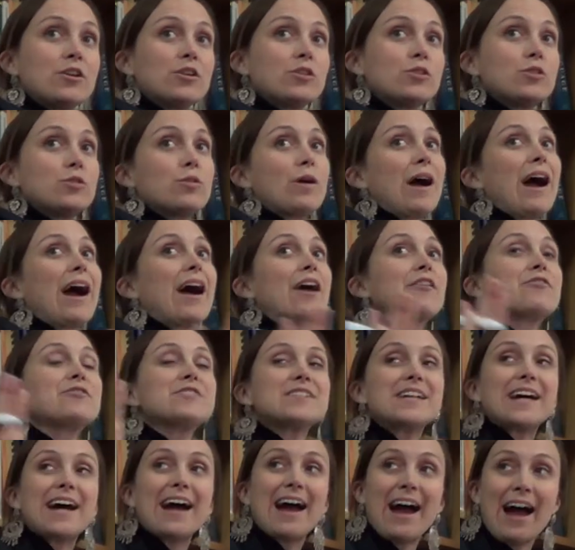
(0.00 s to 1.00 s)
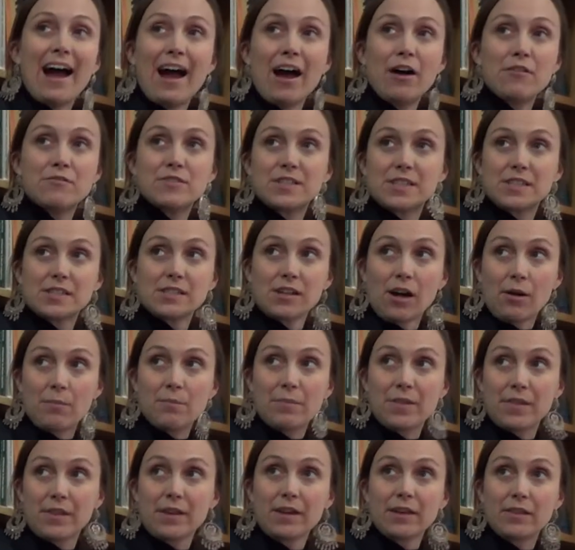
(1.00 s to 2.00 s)
you have to have
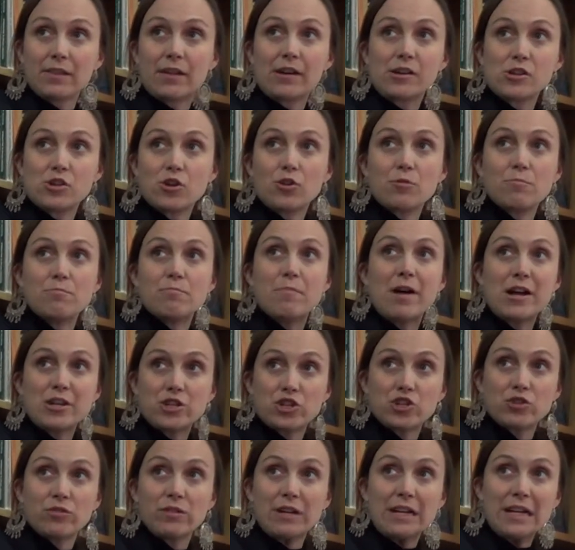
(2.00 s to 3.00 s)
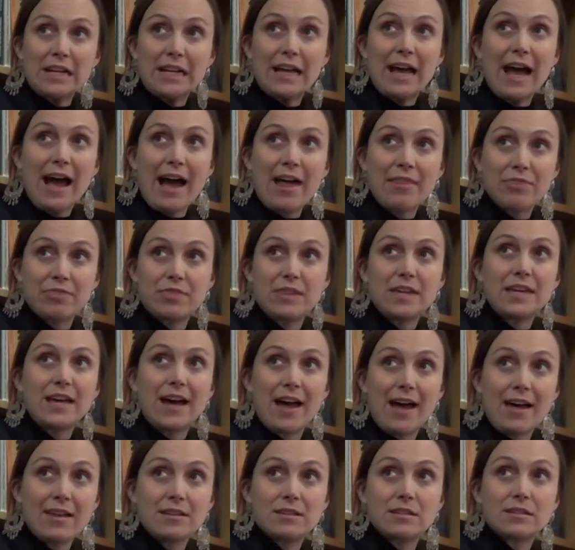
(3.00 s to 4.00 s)
something that you're measuring at the
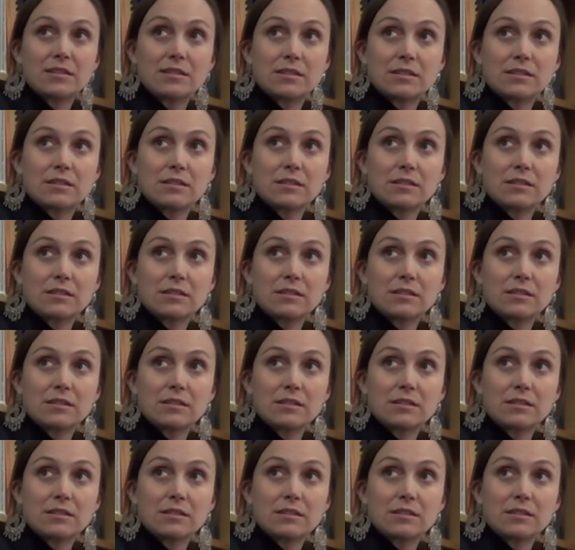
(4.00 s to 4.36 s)
end.